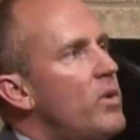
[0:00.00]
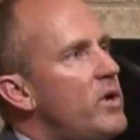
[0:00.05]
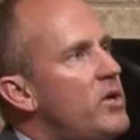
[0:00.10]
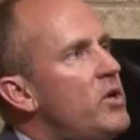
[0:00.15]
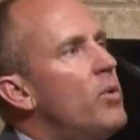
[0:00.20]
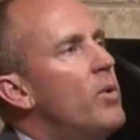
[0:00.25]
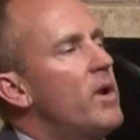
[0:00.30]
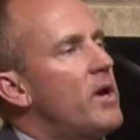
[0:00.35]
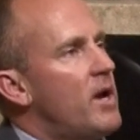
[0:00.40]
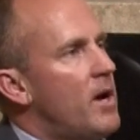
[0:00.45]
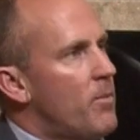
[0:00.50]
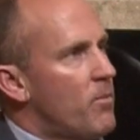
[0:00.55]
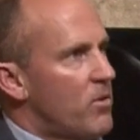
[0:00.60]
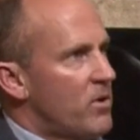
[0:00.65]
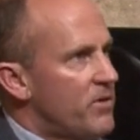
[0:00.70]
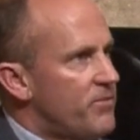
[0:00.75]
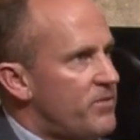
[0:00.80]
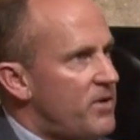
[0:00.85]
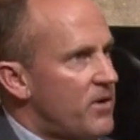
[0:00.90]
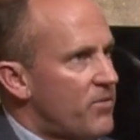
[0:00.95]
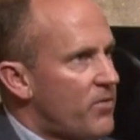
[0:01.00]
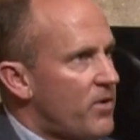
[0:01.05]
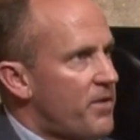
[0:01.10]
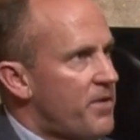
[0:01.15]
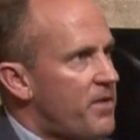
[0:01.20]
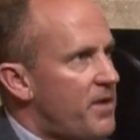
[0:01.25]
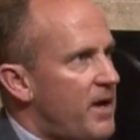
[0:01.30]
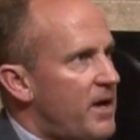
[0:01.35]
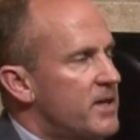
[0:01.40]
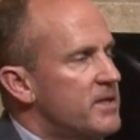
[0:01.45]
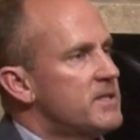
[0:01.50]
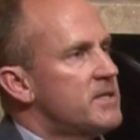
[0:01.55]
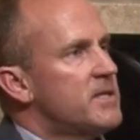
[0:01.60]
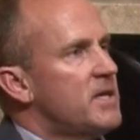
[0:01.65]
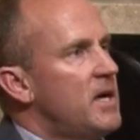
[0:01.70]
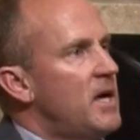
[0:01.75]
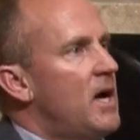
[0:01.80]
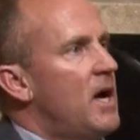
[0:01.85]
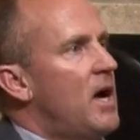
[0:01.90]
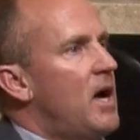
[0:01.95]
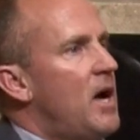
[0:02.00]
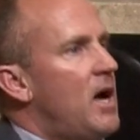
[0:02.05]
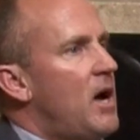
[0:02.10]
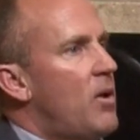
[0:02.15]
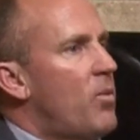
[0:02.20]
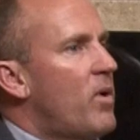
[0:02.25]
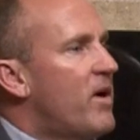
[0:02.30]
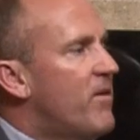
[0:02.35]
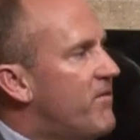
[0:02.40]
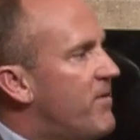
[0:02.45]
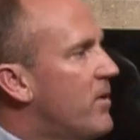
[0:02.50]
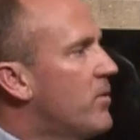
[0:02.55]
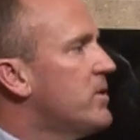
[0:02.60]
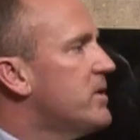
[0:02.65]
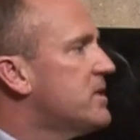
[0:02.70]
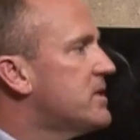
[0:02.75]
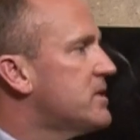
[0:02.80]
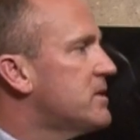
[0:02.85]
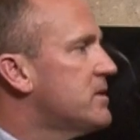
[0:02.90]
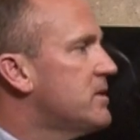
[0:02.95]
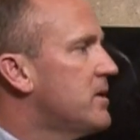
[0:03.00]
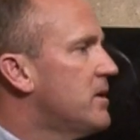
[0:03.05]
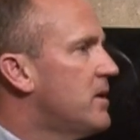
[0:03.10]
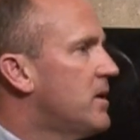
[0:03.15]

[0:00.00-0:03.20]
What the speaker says: we do a number of different things. We have various